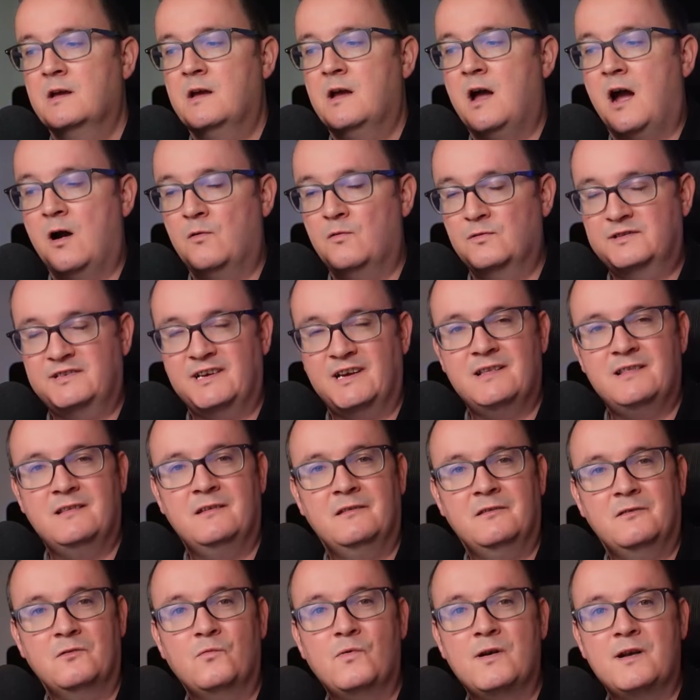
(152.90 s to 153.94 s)
I would say
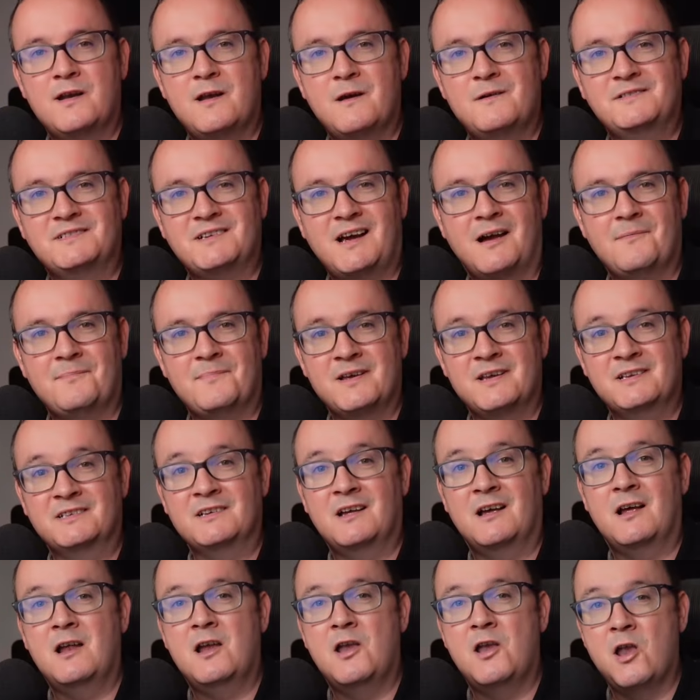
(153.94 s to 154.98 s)
that the Windows app is
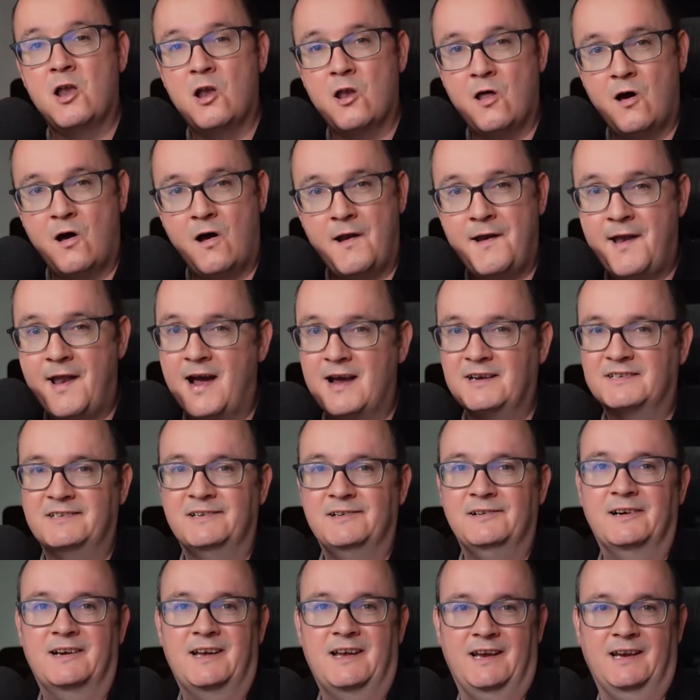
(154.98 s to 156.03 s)
a lot nicer
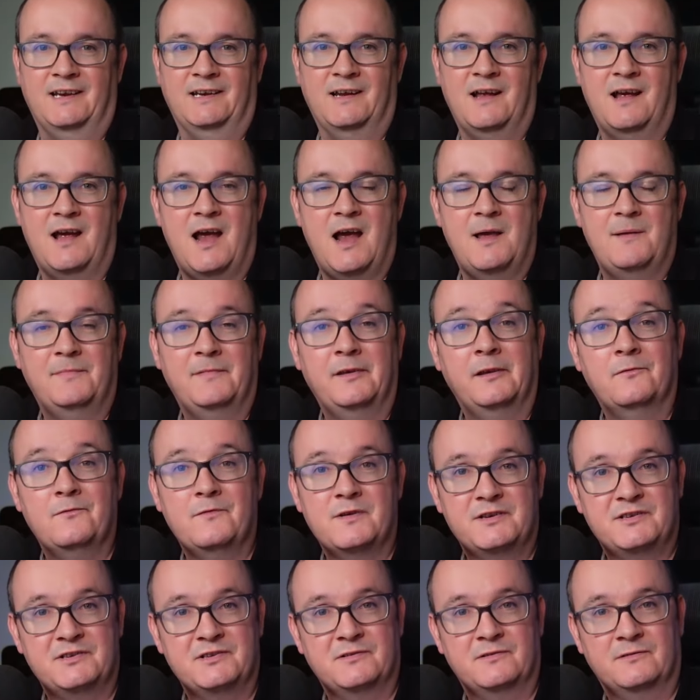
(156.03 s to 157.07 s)
looking than the
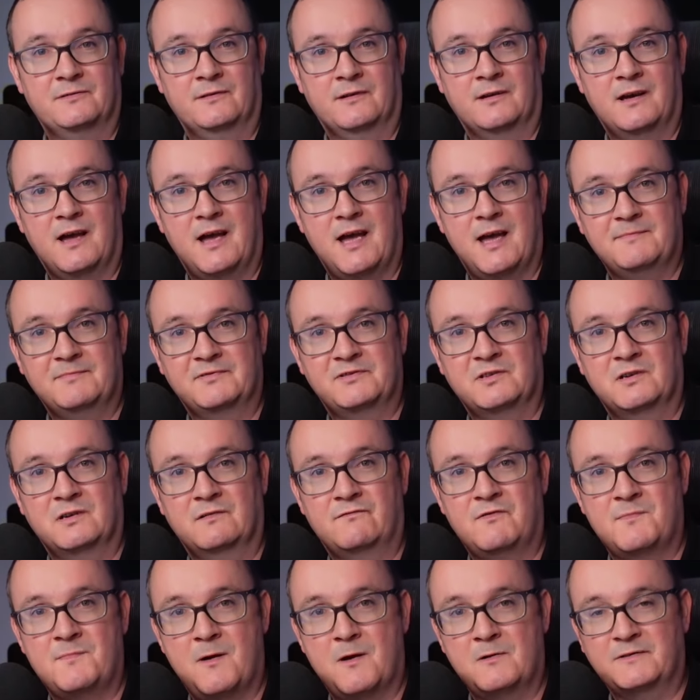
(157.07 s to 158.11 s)
original um, sort
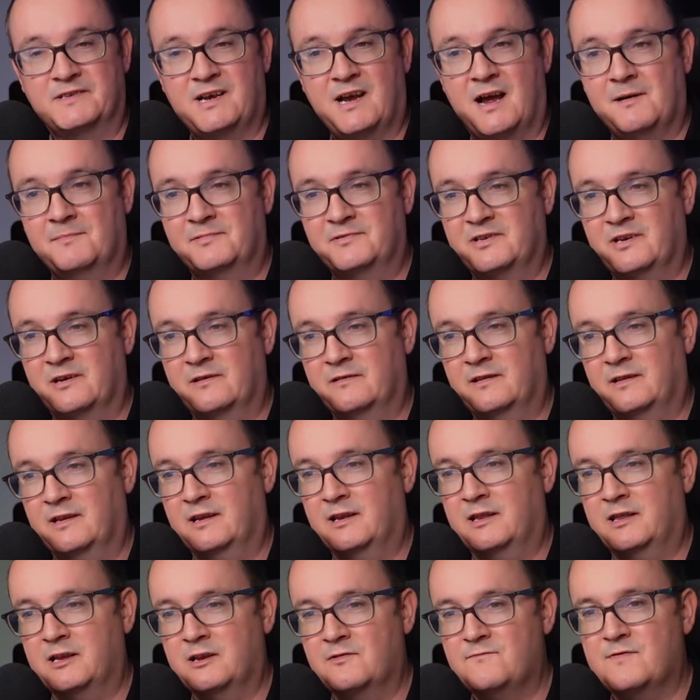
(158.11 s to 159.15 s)
of remote app. So the,
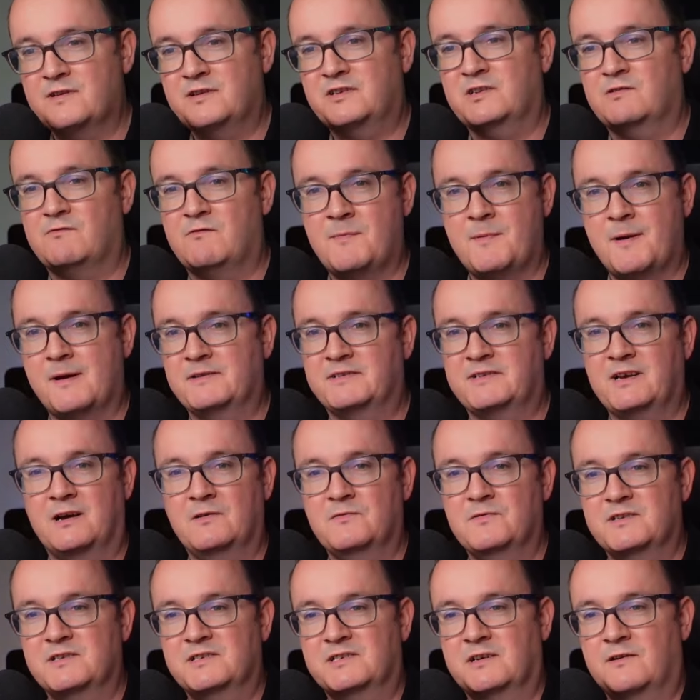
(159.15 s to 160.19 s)
the original remote app
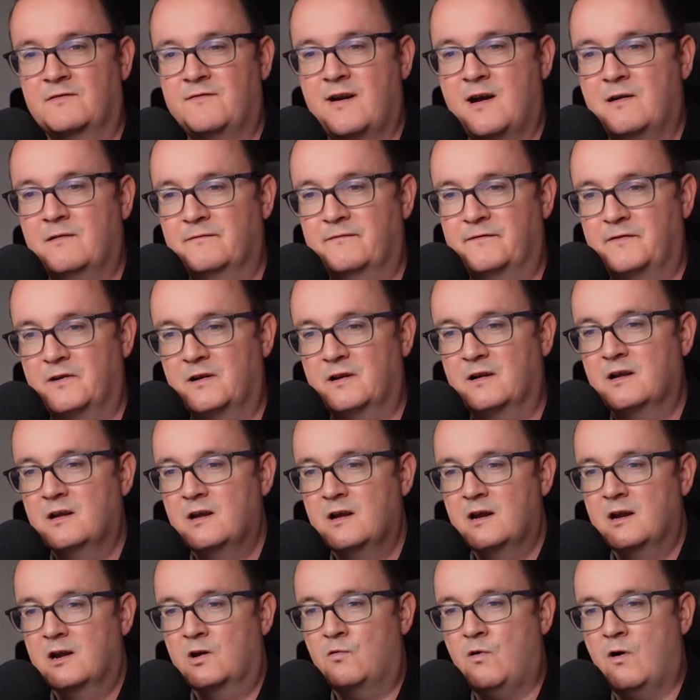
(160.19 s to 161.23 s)
was around for
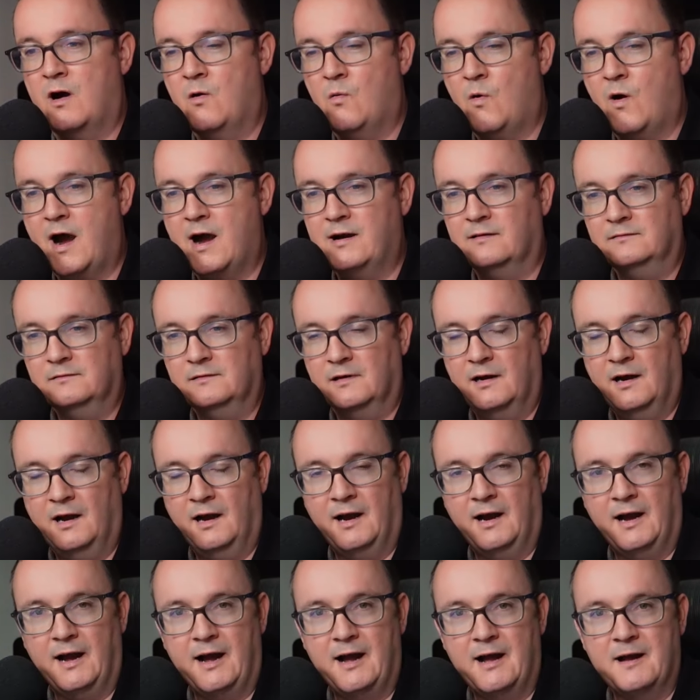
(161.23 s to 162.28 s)
quite a while
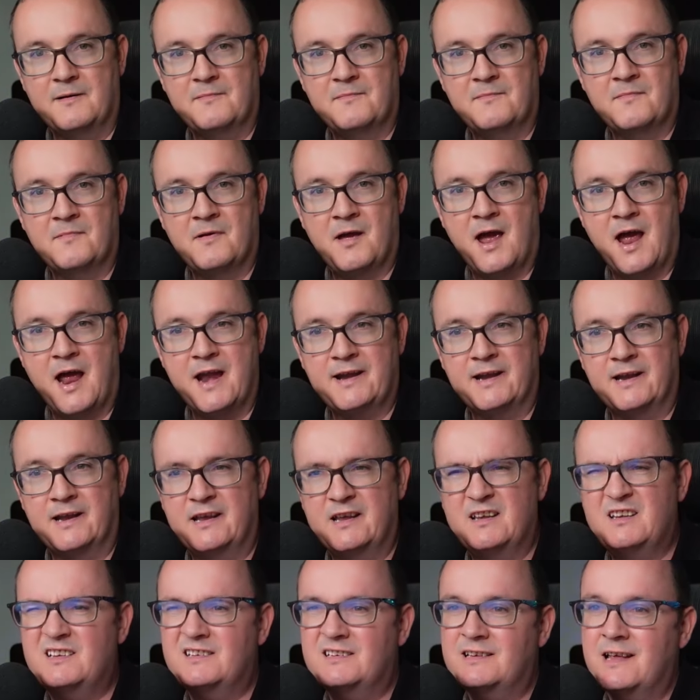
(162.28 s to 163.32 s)
um, and it,
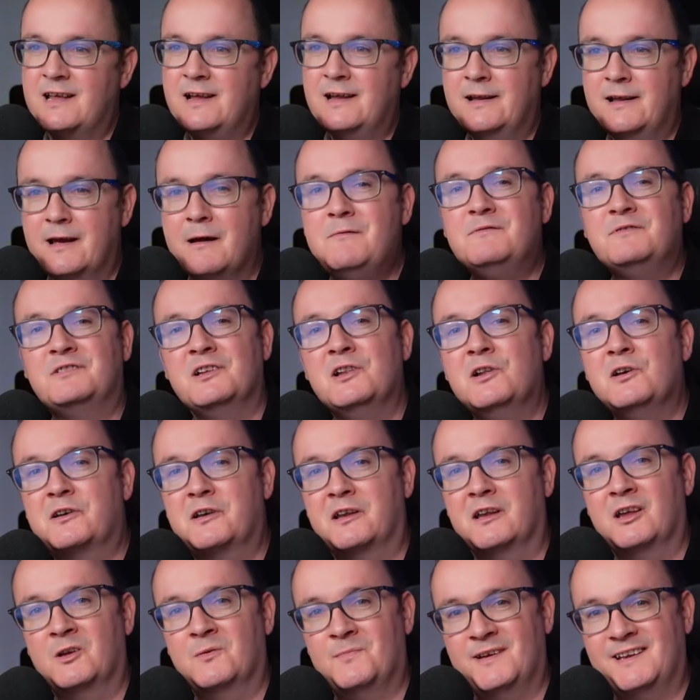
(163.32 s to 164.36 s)
it, it, was
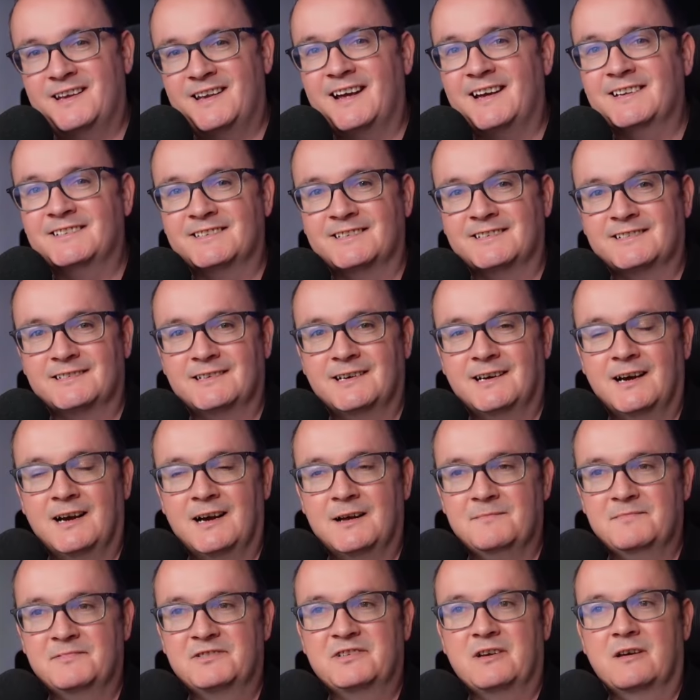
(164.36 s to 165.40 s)
looking a bit dated.
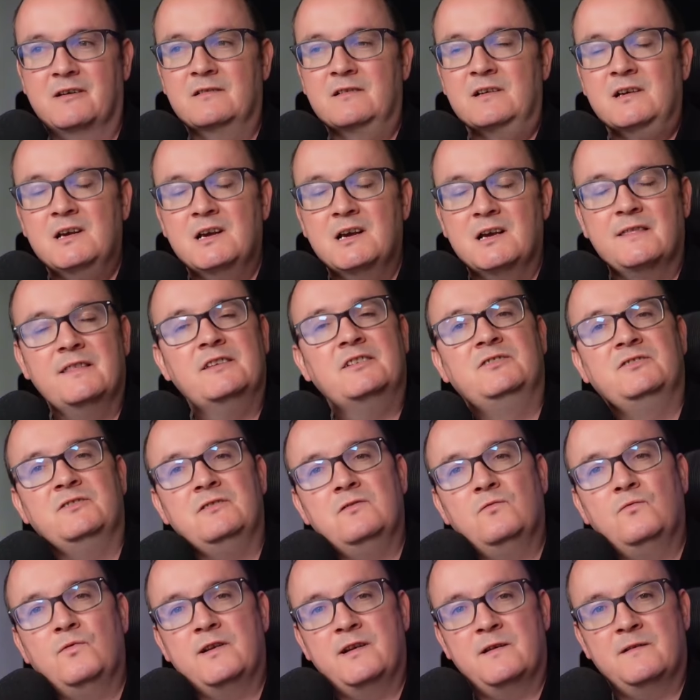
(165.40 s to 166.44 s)
Um, so this
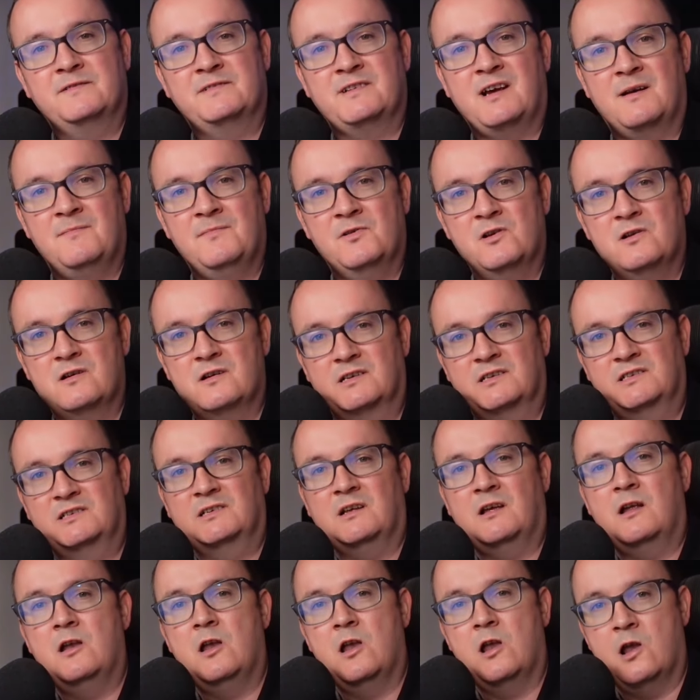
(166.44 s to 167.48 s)
new Windows app looks
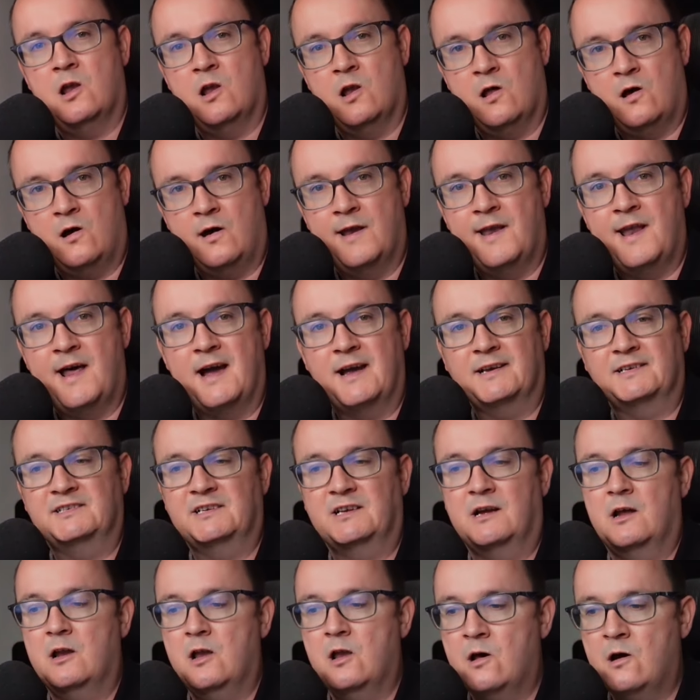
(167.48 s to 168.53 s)
a lot nicer,
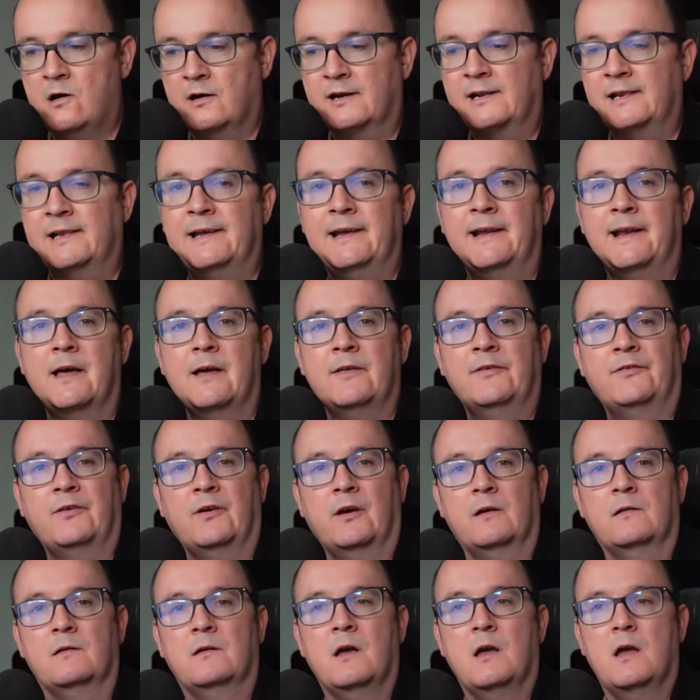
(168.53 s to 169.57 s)
a lot cleaner.
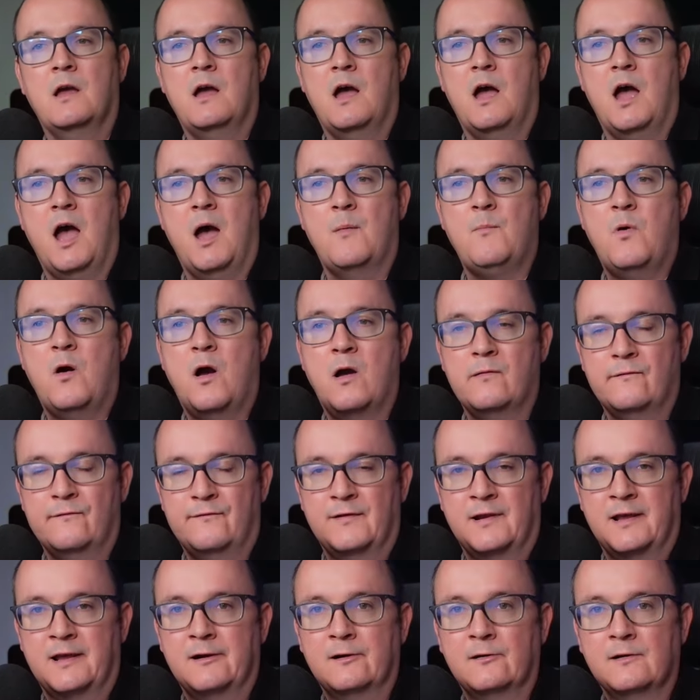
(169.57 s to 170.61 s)
So um,
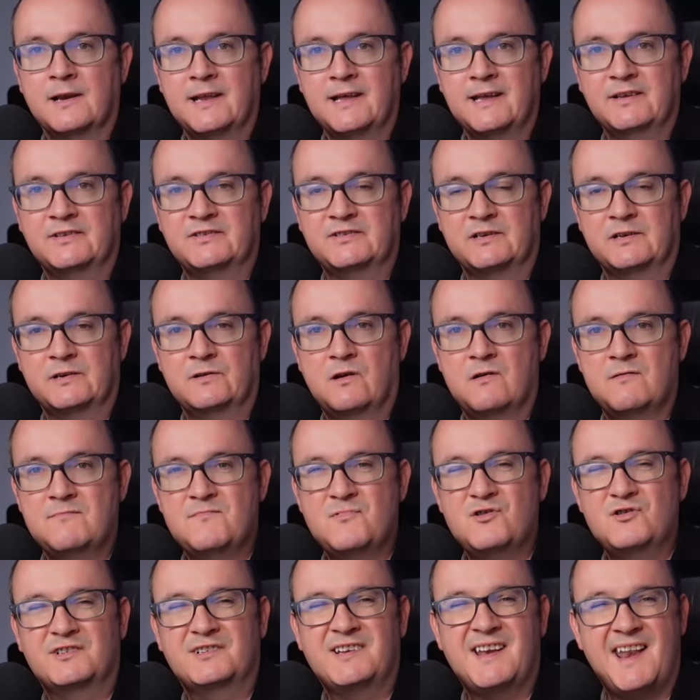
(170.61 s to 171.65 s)
hopefully it will lead to a
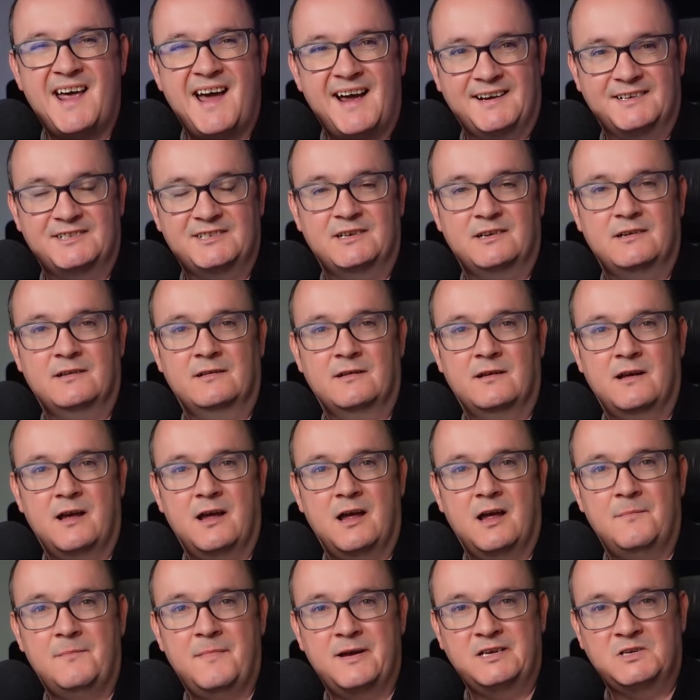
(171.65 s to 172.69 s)
much nicer
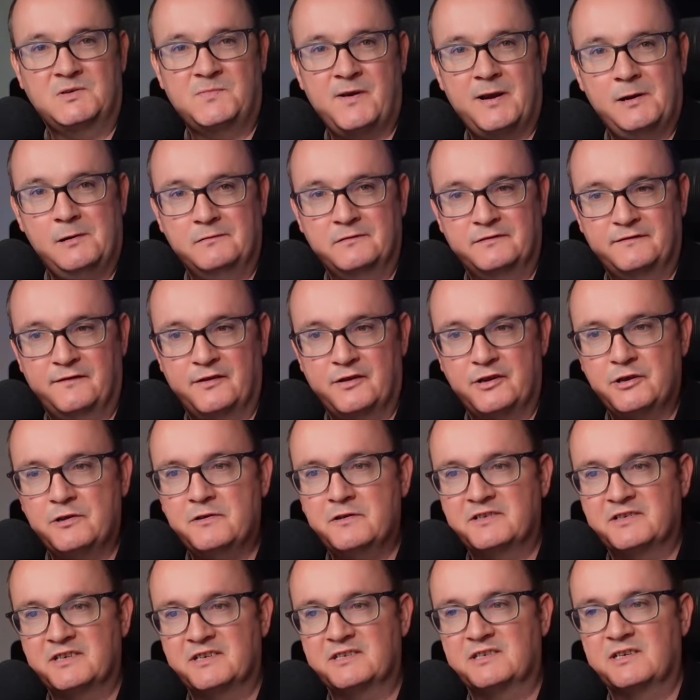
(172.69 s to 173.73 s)
um, experience for the
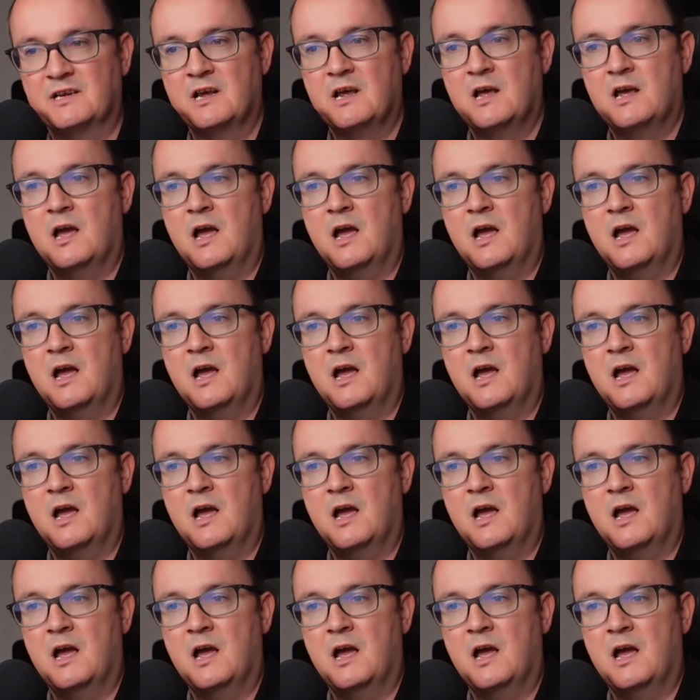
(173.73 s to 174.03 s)
users.